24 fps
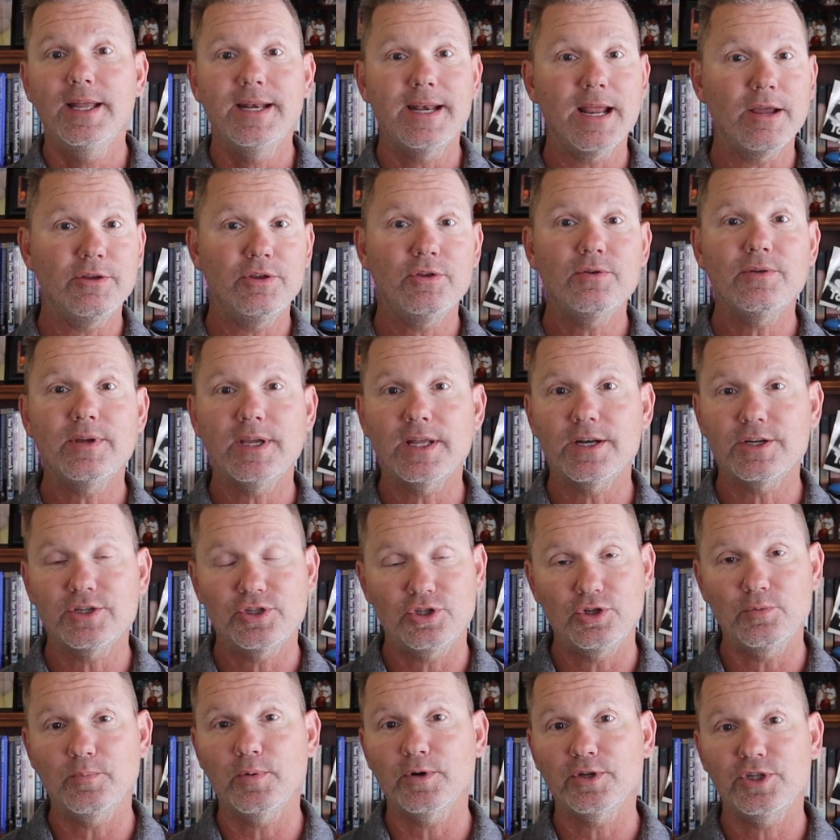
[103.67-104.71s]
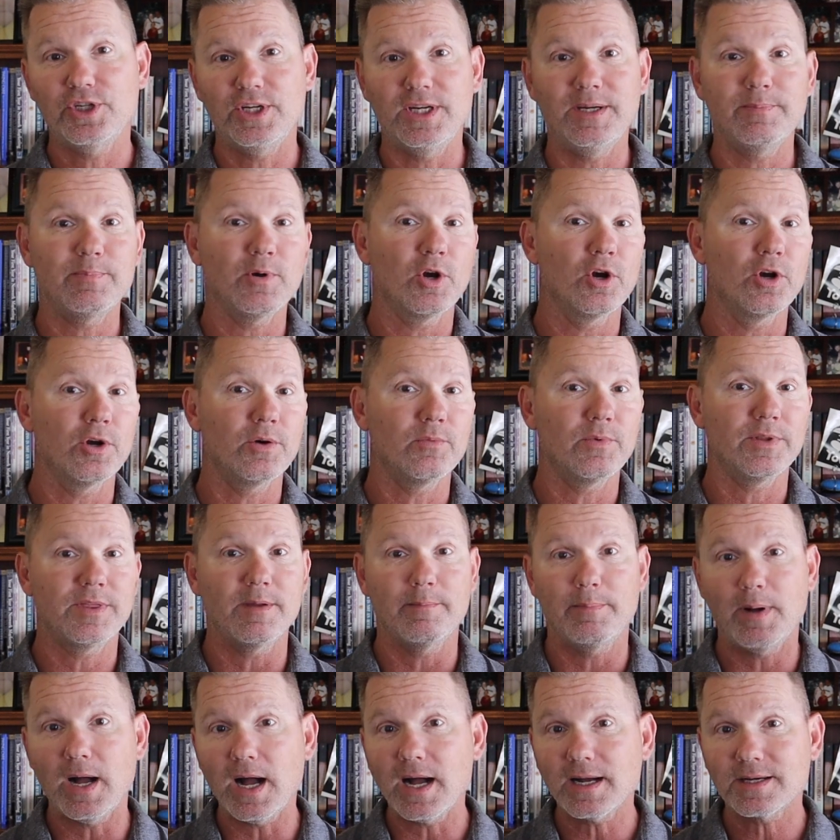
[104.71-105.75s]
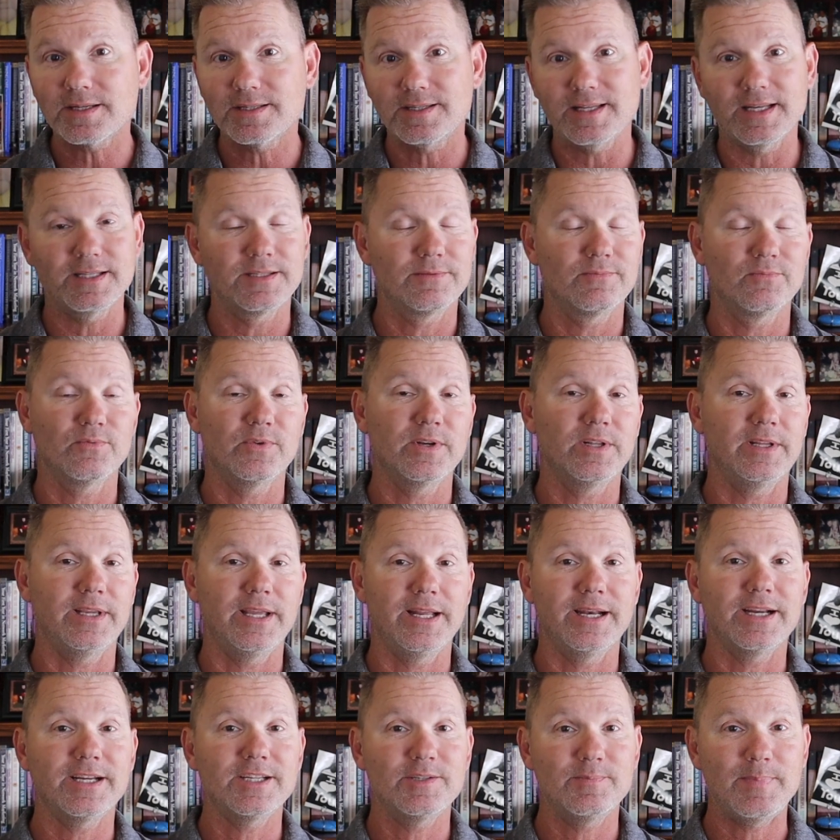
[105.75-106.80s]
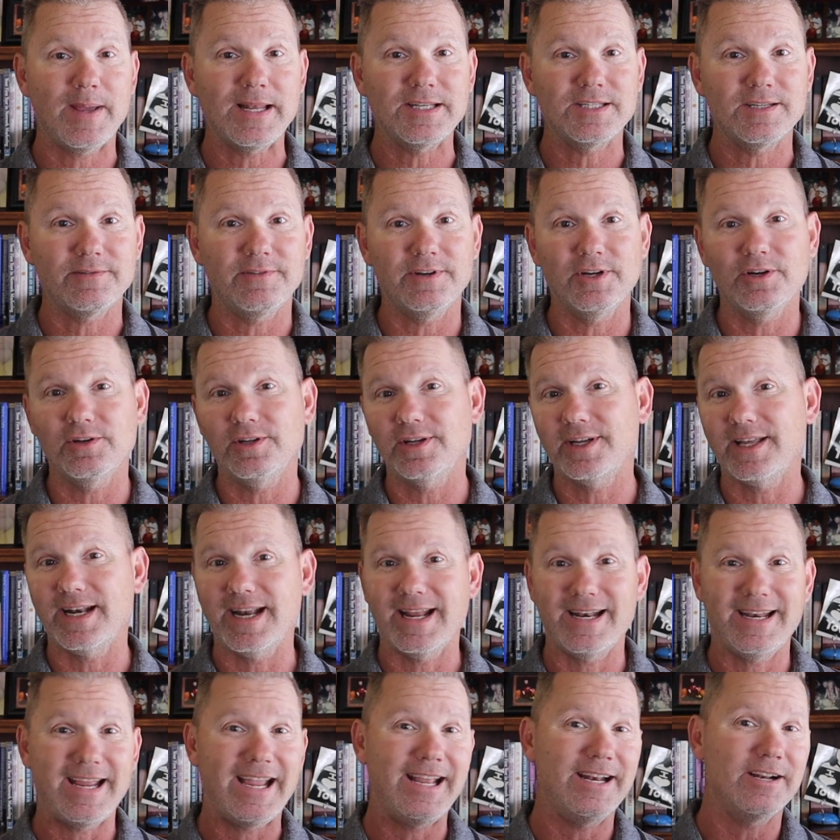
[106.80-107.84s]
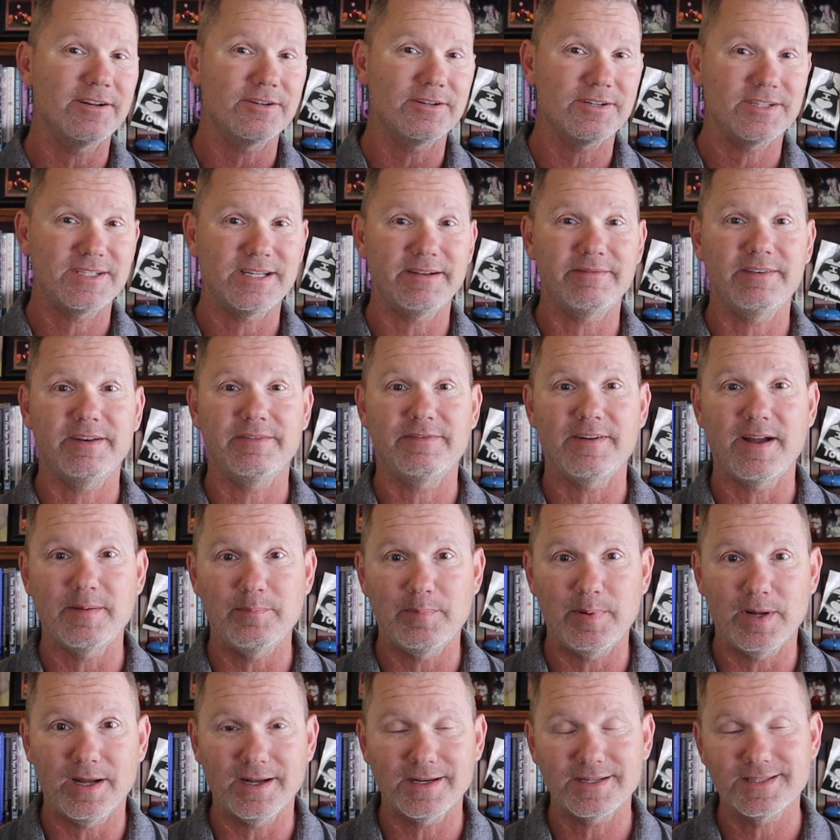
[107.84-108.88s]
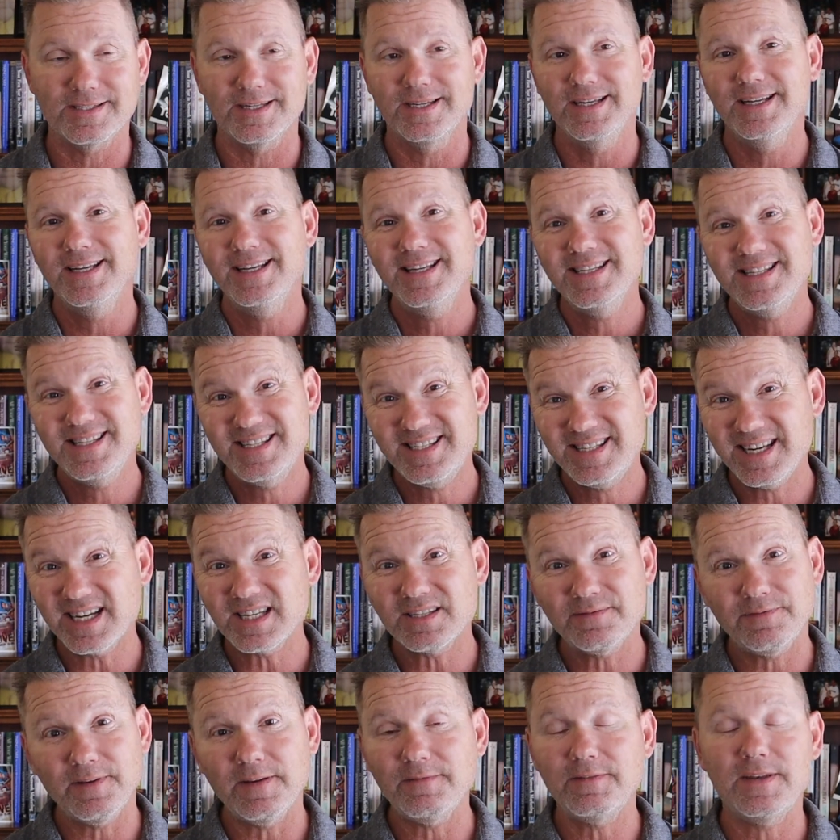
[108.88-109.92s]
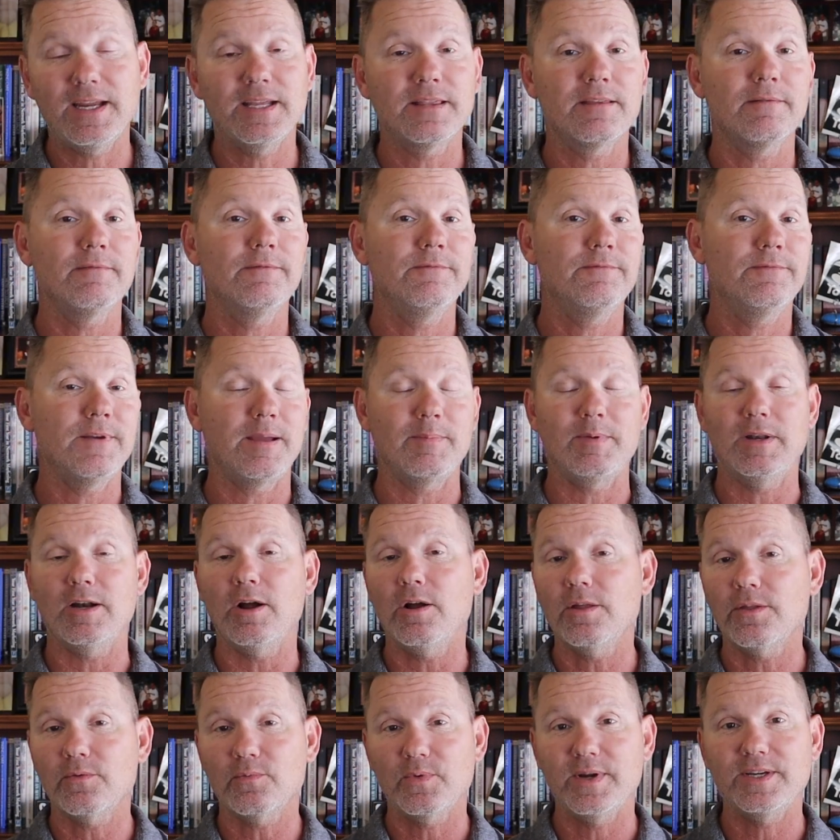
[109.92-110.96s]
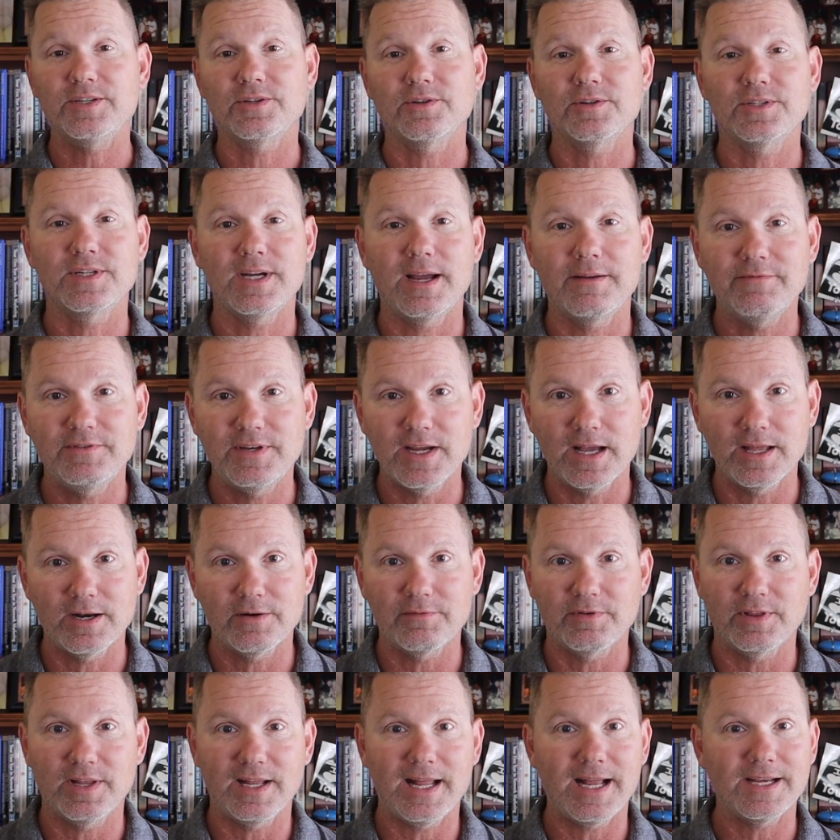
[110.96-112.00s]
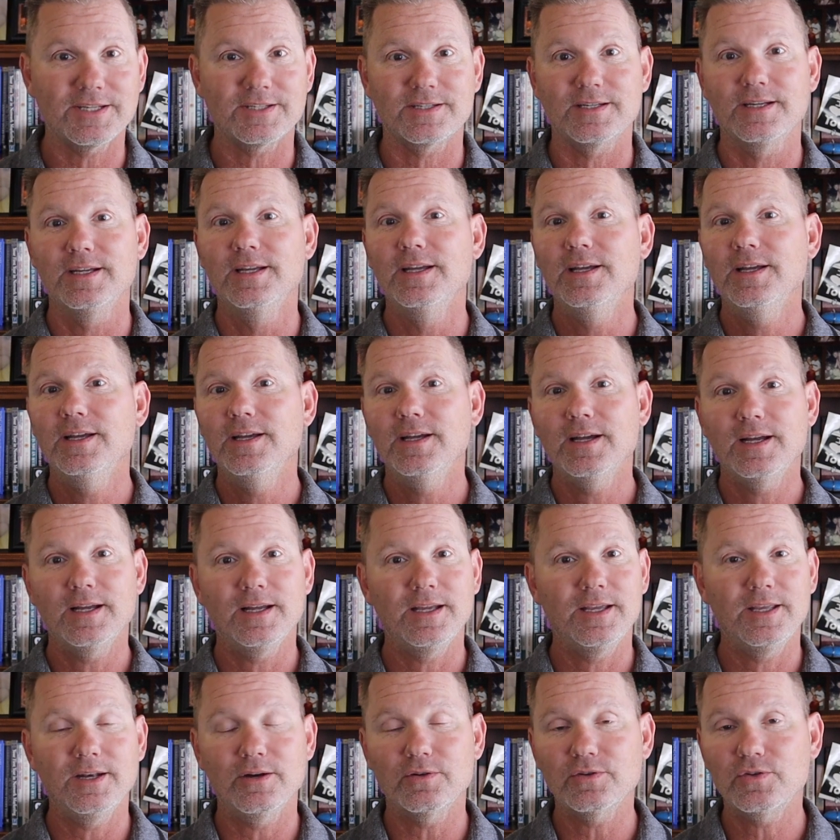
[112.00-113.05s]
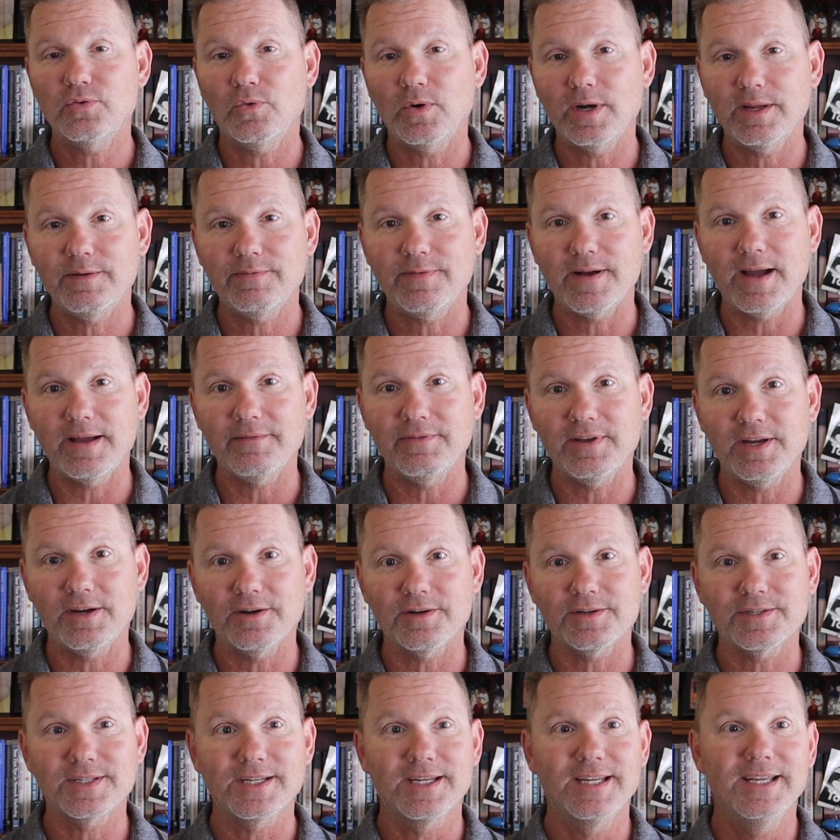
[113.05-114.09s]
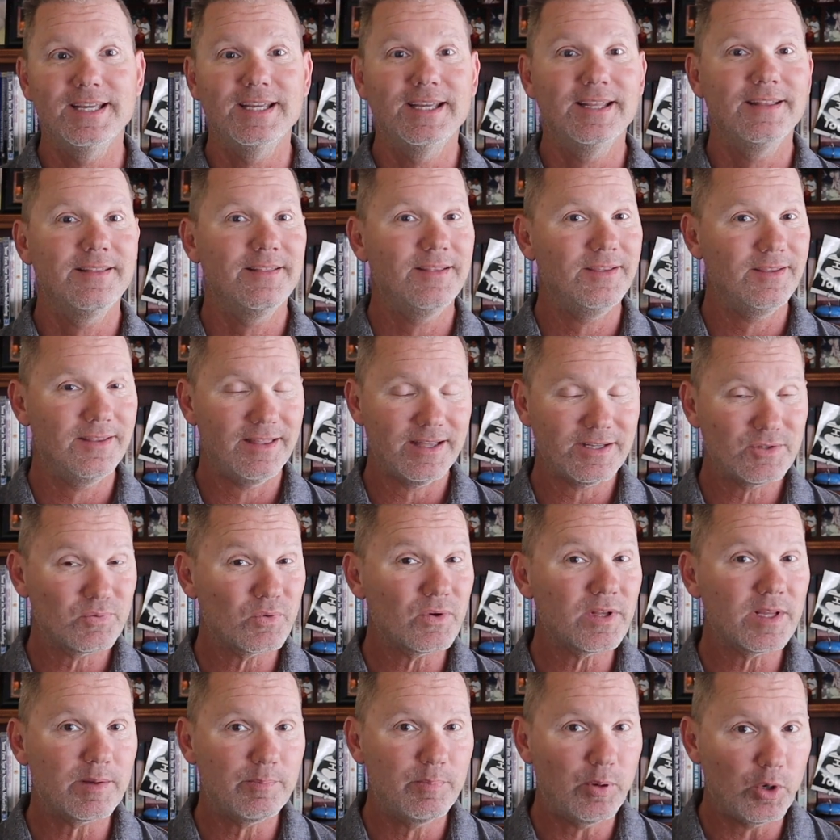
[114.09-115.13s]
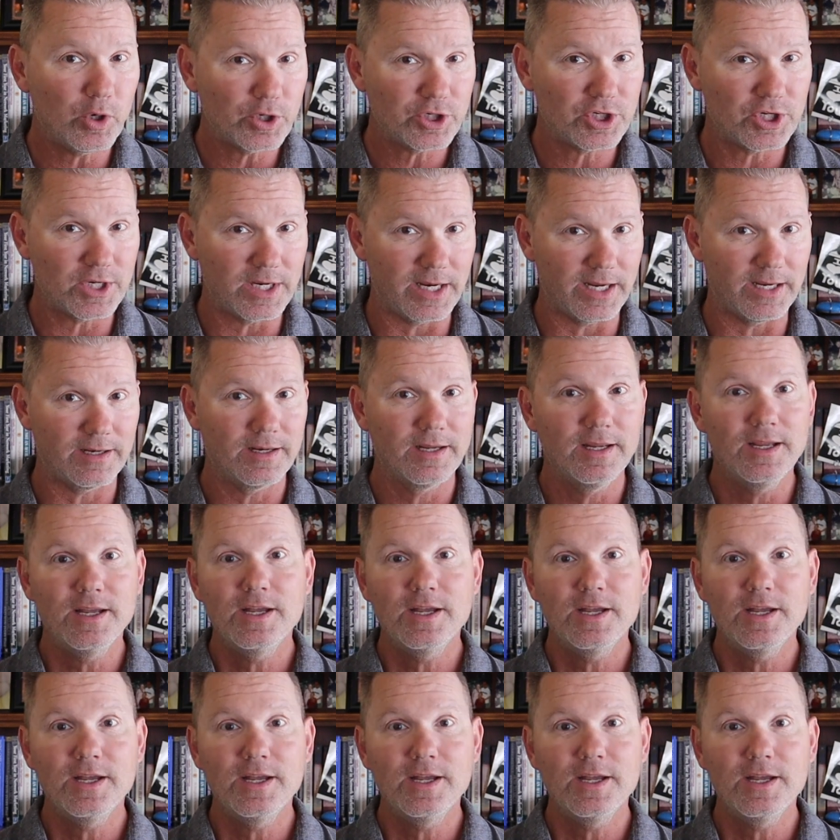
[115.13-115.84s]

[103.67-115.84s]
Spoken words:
Now you can get a super cheap urn with a box that's really inexpensive, and you're looking at $875, $650 at the. I mean, all the research I've done over the last 25 years, that's really pushing it.